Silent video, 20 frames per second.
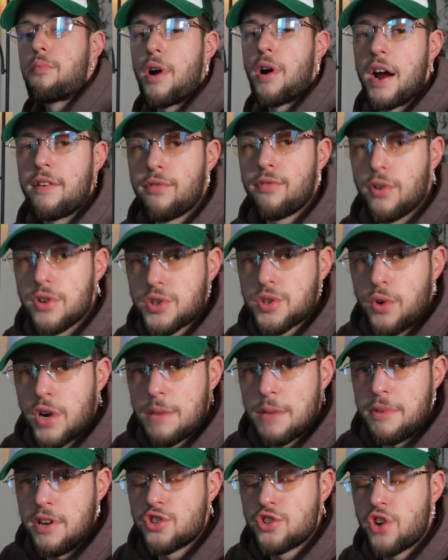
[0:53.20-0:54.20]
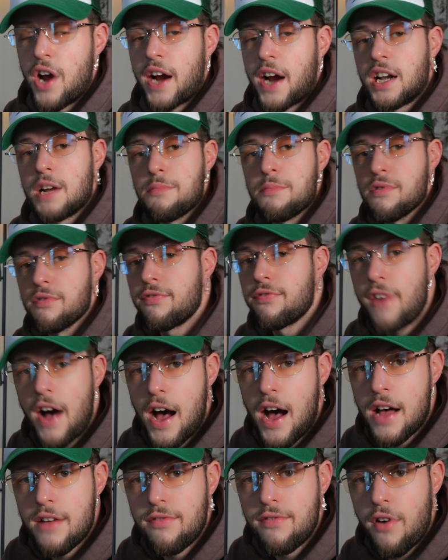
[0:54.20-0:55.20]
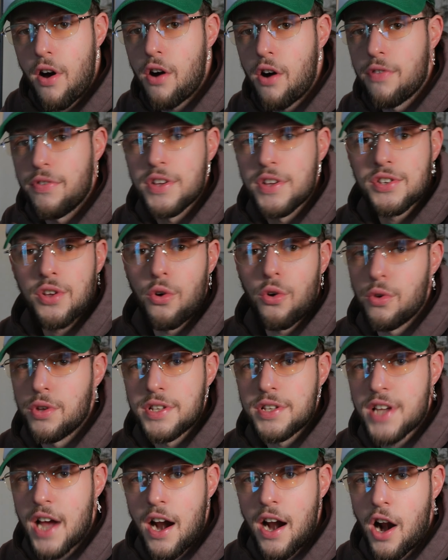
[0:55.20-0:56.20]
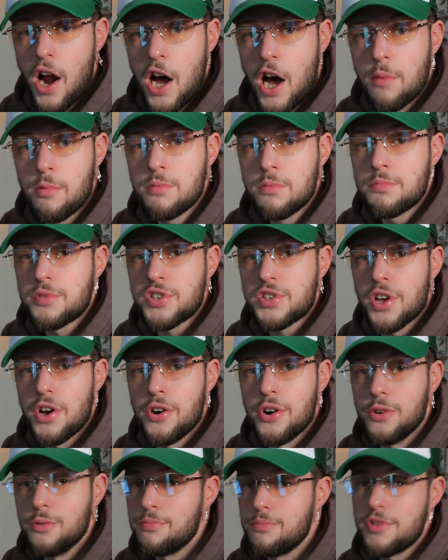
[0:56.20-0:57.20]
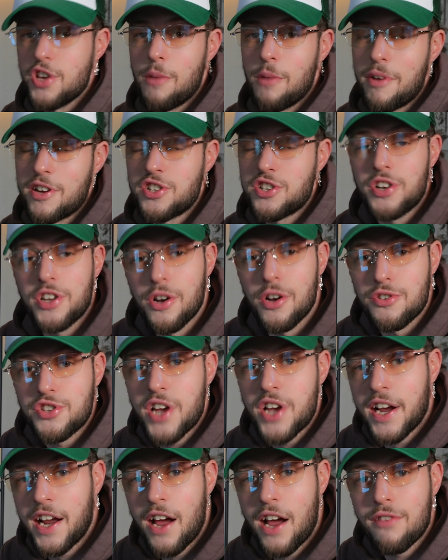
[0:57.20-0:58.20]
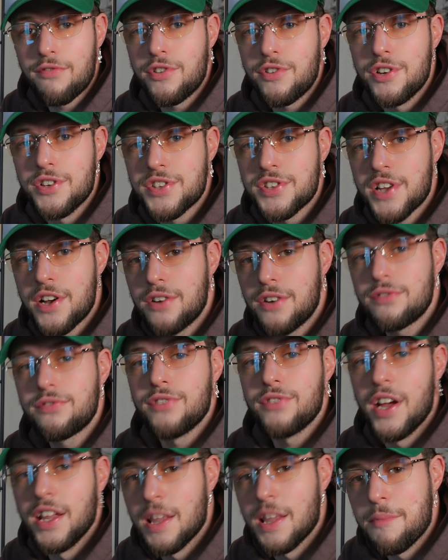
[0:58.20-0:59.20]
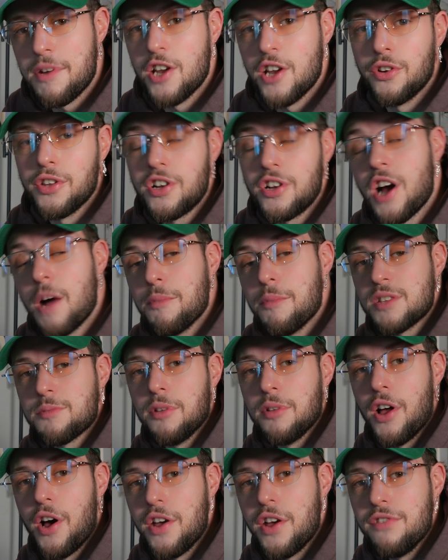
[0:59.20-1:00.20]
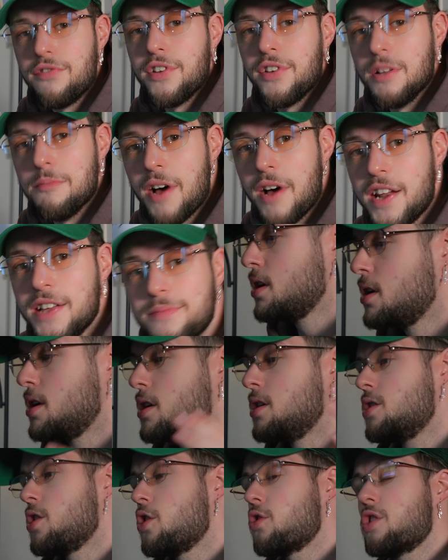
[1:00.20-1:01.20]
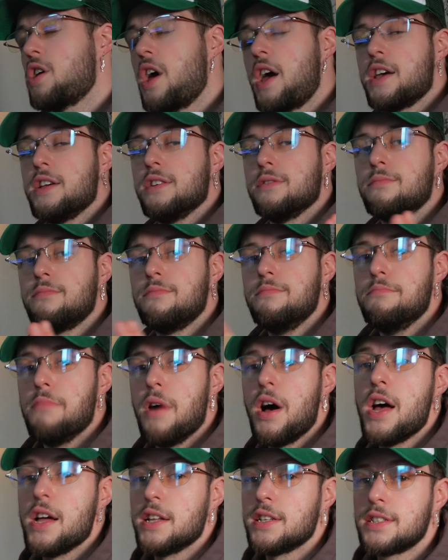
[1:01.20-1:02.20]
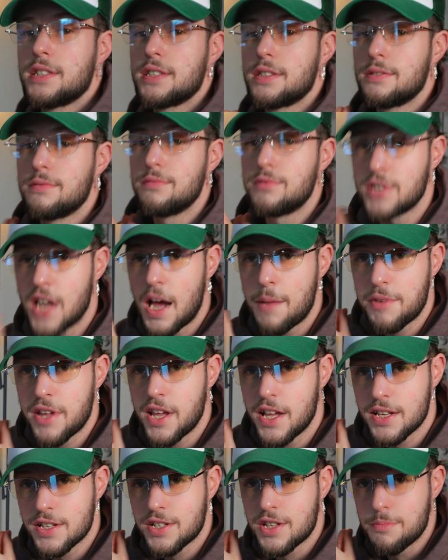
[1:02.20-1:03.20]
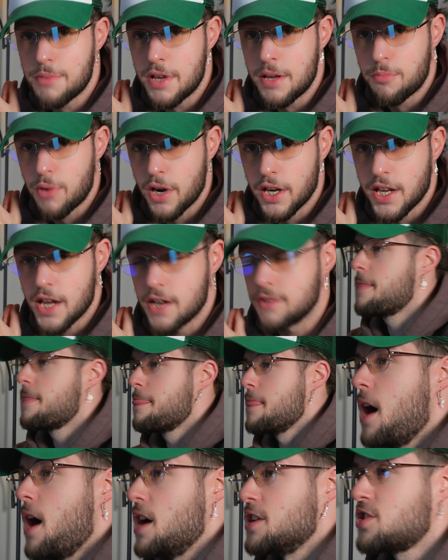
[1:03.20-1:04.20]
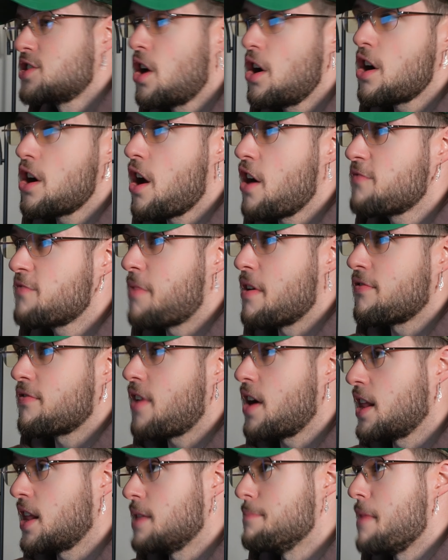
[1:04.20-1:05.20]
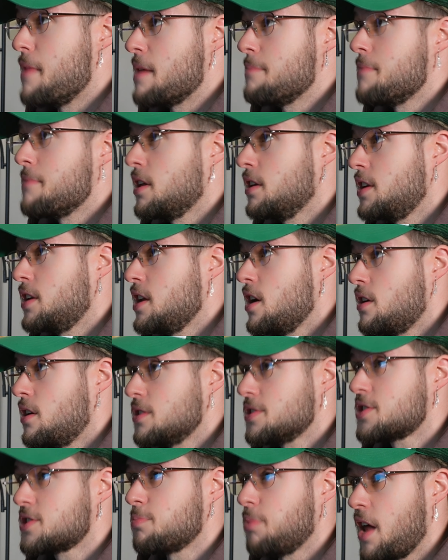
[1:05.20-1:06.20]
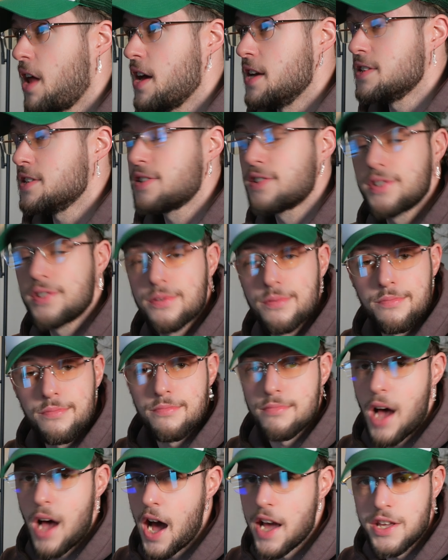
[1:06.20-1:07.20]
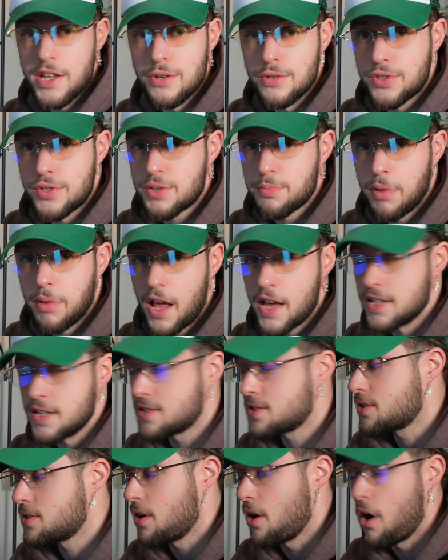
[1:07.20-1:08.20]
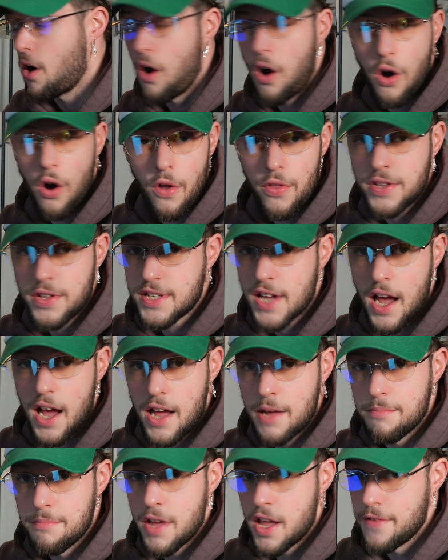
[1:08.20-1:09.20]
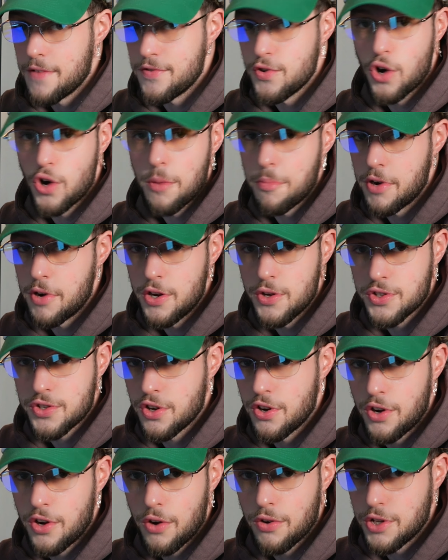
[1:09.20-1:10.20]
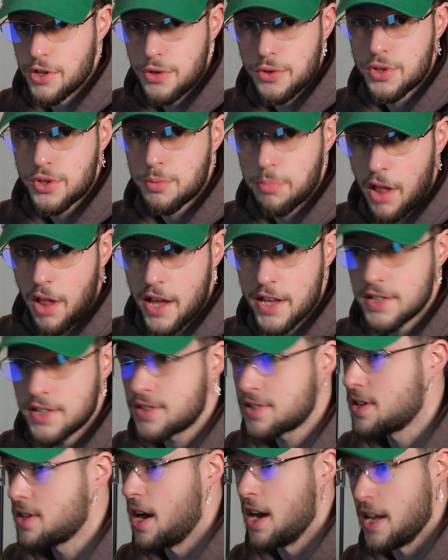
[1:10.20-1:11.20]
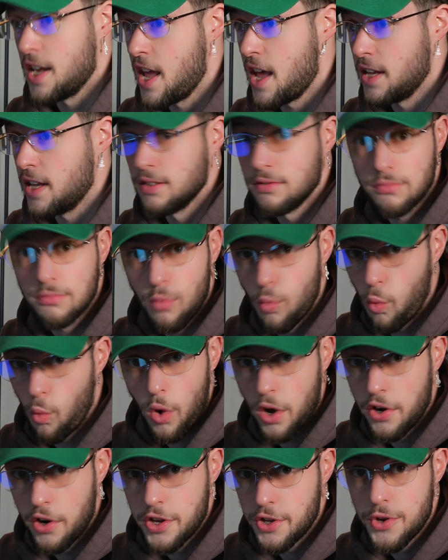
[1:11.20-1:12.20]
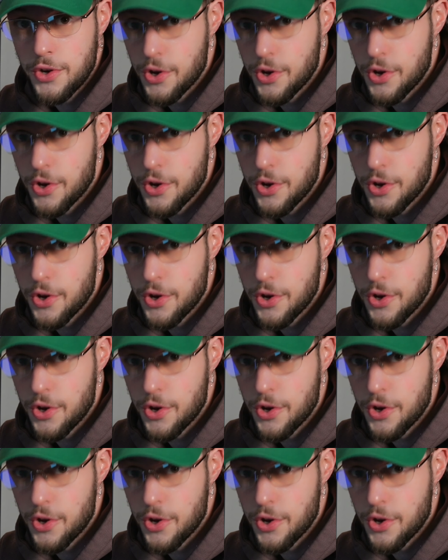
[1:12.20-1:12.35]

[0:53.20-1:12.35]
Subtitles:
Prideful is going to be track number 5 on this whole entire album, so y'all make sure to go check it out for yourself and let me know in the comments below how you feel about it. Okay, but time to get into the beat breakdown. I started off by finding the main melody on Splice. I use Splice all the time. If you are a producer and don't use Splice, again, what are you